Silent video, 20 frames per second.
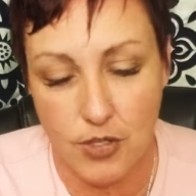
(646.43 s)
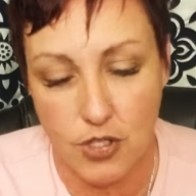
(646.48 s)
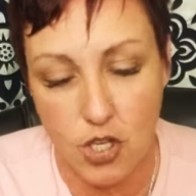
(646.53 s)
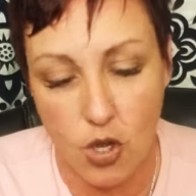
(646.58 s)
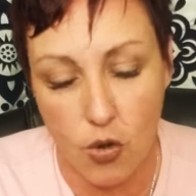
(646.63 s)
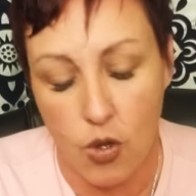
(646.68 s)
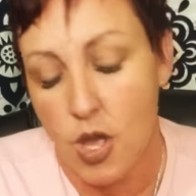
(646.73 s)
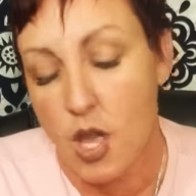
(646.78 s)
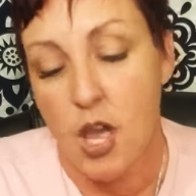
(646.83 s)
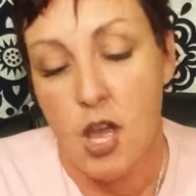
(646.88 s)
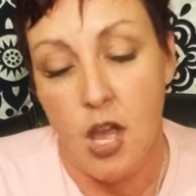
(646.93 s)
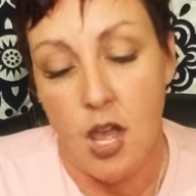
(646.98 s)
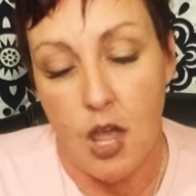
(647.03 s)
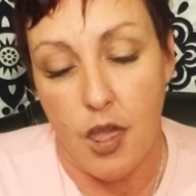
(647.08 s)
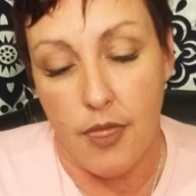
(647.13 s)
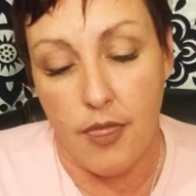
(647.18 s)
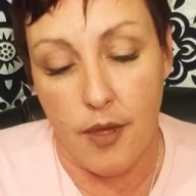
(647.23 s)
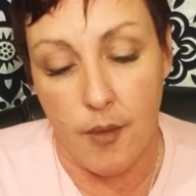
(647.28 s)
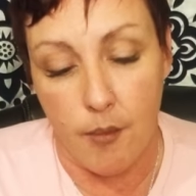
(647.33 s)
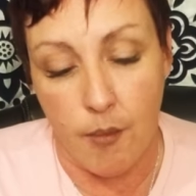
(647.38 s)
So
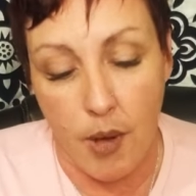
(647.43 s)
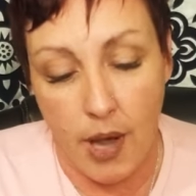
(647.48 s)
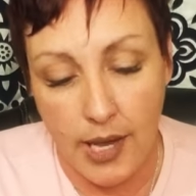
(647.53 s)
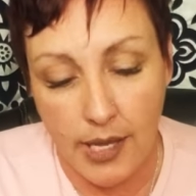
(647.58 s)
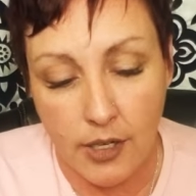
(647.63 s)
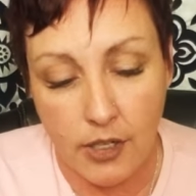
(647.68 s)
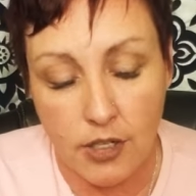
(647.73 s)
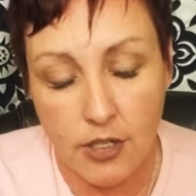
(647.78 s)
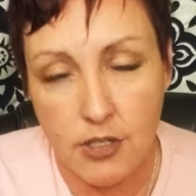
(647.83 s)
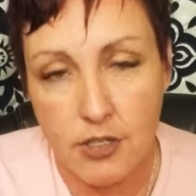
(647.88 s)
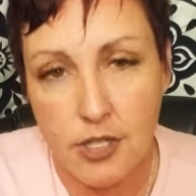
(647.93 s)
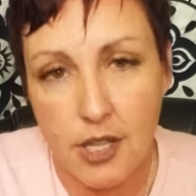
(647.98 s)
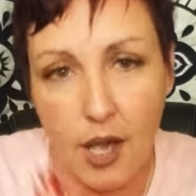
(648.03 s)
the minors,